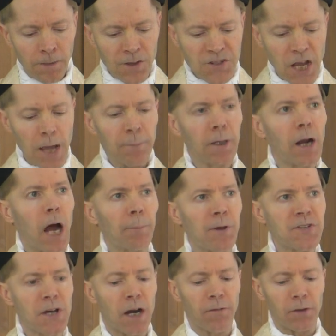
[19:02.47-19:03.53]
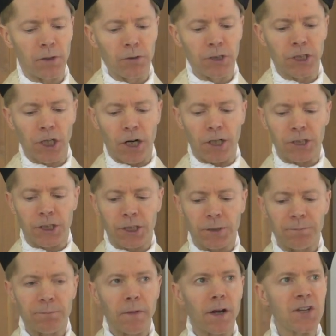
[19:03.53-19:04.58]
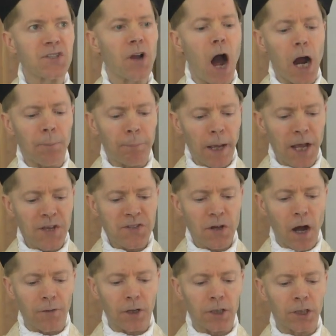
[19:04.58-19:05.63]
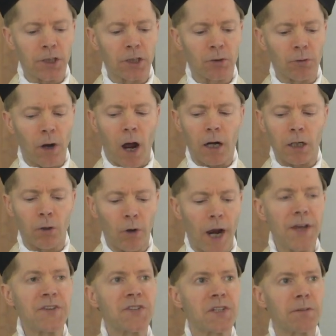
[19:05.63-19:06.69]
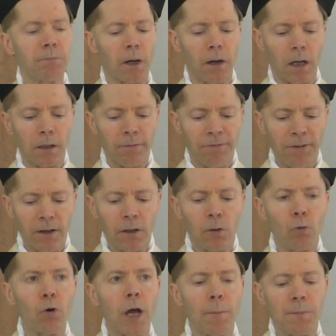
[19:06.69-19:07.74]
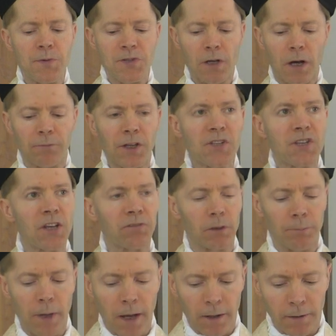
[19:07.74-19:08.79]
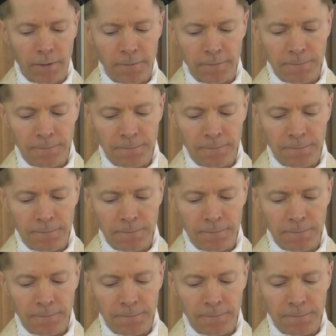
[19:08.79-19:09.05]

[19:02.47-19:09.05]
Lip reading: The same cannot be said of the new church. It is not based on Christ, but on the fickle whims of deceitful men.